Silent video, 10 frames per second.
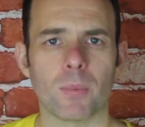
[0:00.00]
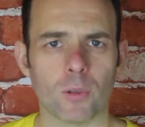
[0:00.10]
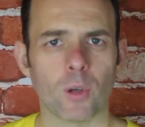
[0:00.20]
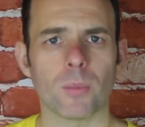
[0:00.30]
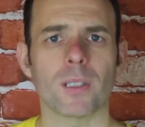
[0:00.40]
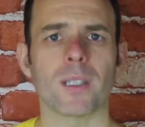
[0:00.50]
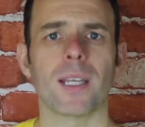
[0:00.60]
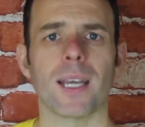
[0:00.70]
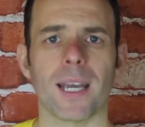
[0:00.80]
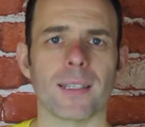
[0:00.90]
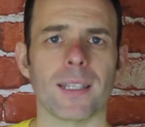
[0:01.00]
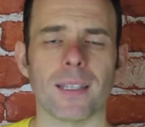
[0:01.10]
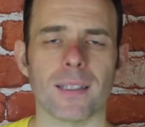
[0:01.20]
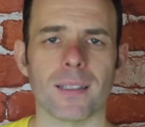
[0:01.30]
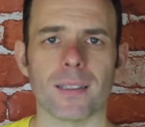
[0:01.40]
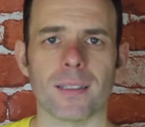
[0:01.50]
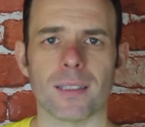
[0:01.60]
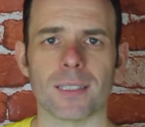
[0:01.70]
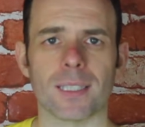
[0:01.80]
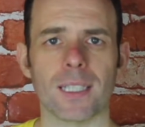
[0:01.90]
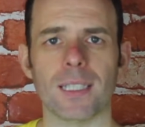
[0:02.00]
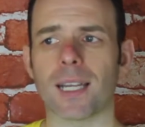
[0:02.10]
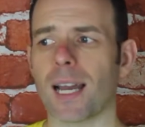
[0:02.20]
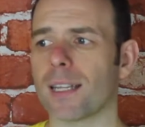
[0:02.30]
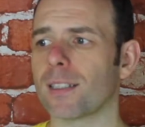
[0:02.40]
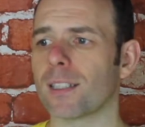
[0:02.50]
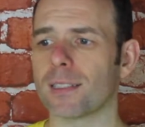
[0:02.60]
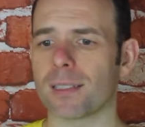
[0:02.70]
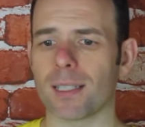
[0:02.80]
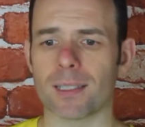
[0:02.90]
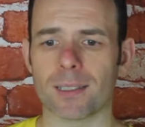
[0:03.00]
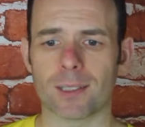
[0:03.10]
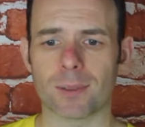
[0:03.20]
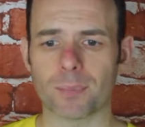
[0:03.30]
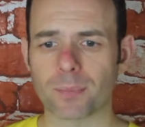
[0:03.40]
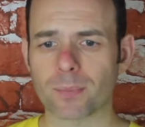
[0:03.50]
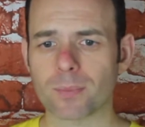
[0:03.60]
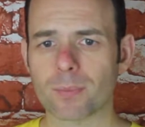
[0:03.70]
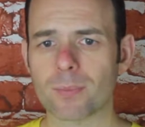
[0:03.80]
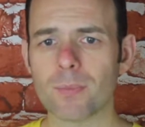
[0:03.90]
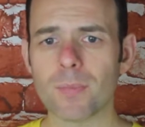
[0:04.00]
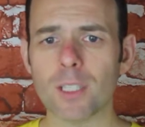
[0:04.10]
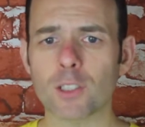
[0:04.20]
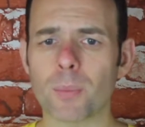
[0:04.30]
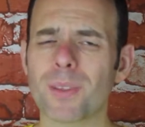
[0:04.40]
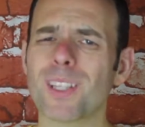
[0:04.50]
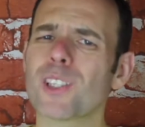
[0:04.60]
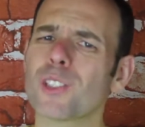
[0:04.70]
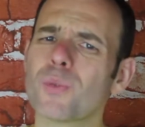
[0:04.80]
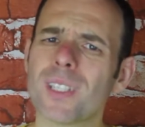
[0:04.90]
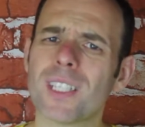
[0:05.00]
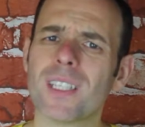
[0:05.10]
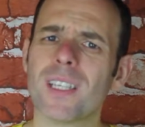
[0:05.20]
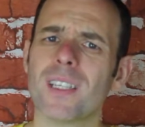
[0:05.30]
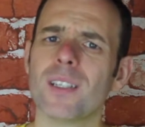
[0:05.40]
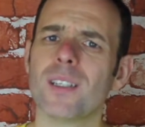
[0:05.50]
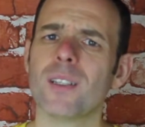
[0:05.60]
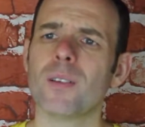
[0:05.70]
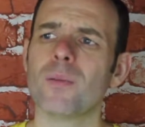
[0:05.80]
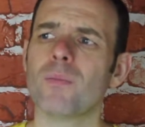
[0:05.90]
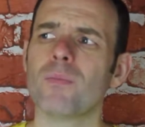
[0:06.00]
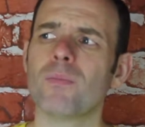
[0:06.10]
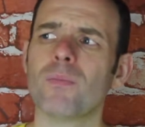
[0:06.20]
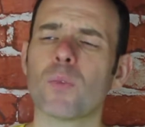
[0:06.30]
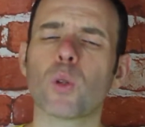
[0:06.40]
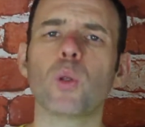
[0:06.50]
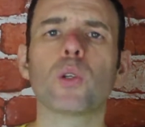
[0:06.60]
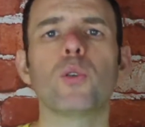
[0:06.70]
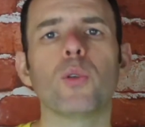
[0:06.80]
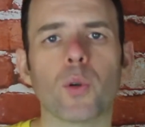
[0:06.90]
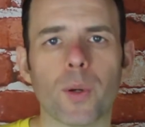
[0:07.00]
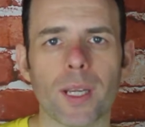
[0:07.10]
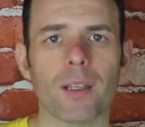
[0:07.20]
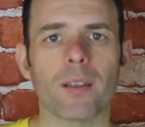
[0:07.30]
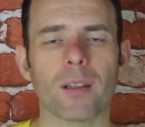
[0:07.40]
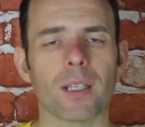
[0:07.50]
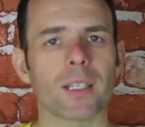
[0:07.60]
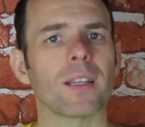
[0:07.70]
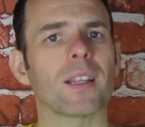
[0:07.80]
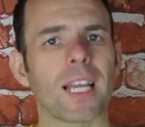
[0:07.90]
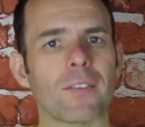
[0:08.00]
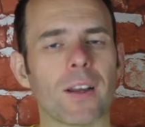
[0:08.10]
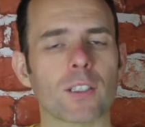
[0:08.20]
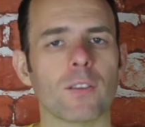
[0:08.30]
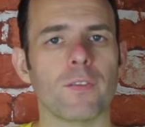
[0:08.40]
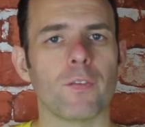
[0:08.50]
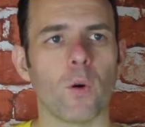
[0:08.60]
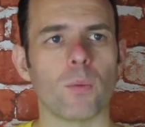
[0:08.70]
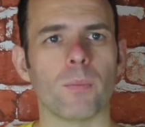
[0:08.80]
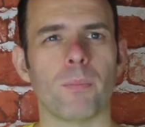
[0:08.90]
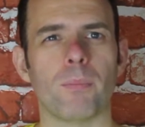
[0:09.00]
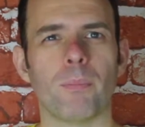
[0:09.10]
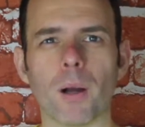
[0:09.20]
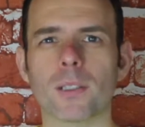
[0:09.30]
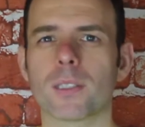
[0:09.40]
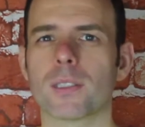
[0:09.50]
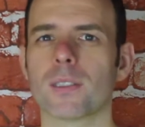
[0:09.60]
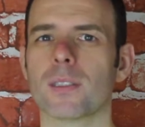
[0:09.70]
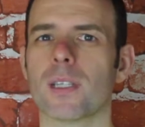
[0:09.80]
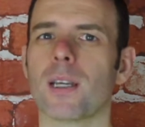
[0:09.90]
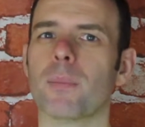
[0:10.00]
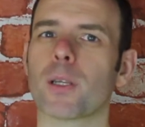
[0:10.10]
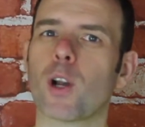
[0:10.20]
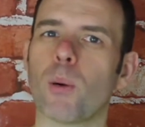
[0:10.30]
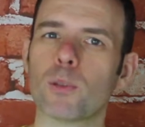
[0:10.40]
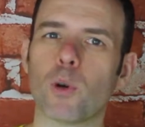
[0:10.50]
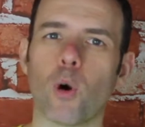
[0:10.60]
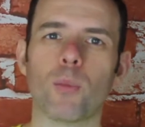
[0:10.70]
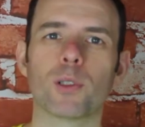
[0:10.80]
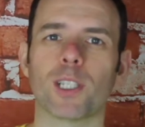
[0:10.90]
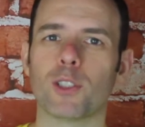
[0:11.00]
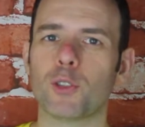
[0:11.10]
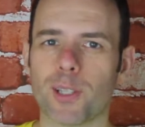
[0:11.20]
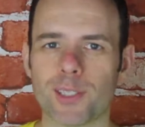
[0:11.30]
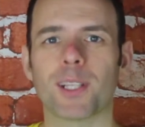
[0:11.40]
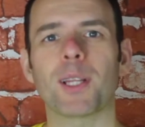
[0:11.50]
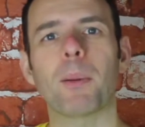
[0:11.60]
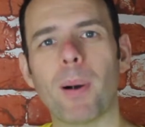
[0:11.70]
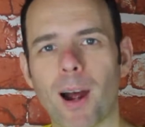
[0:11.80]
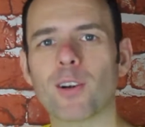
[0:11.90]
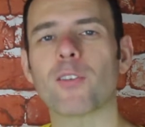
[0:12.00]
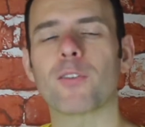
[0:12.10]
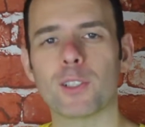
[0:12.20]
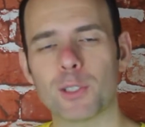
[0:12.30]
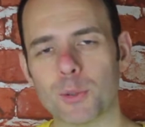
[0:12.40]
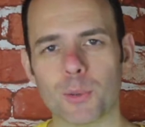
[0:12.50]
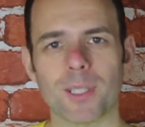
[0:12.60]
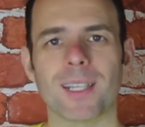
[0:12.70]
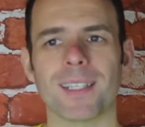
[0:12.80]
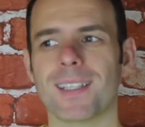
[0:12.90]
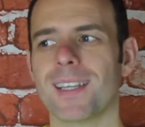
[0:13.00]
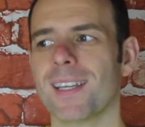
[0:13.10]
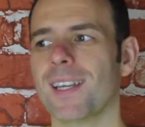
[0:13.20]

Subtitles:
predominant in the series, and it is something that doesn't really look too great like in live action form, but it becomes almost intrinsically part of the storyline,